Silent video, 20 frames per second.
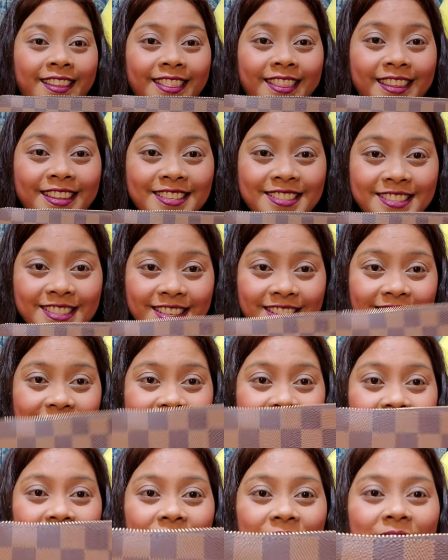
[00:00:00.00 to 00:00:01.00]
this
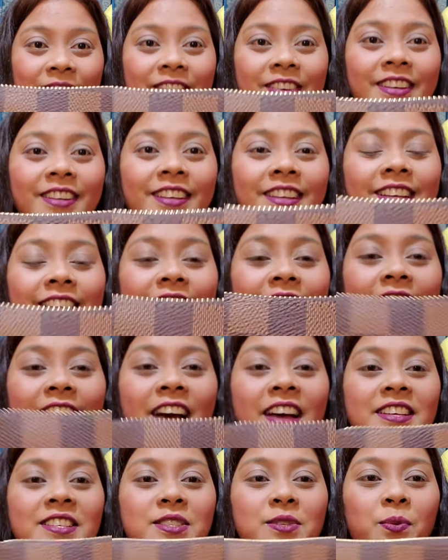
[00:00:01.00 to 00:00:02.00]
is a really
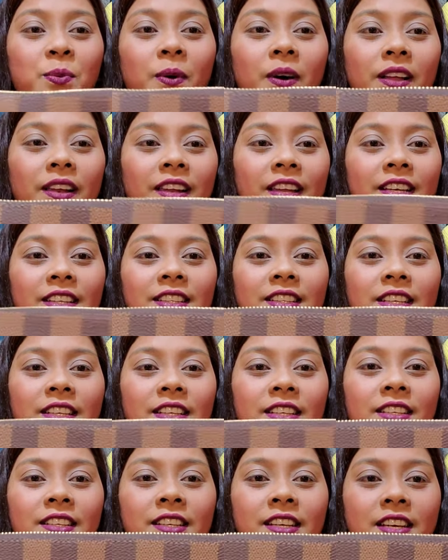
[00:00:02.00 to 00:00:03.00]
nice wallet,
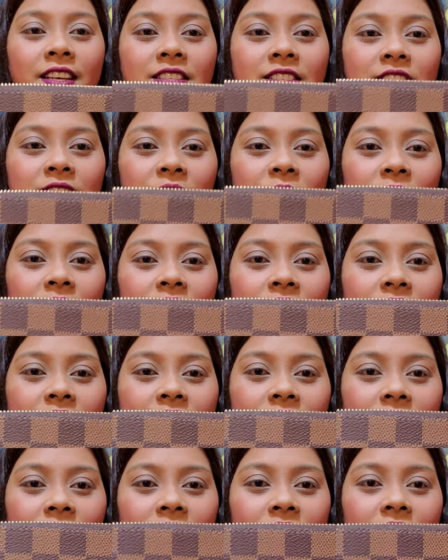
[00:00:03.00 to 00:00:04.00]
as you can
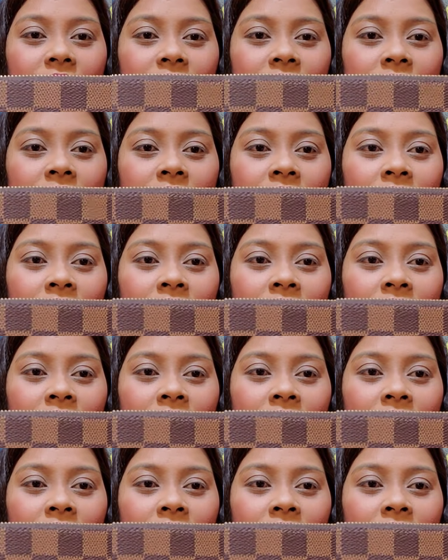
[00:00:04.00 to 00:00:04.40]
see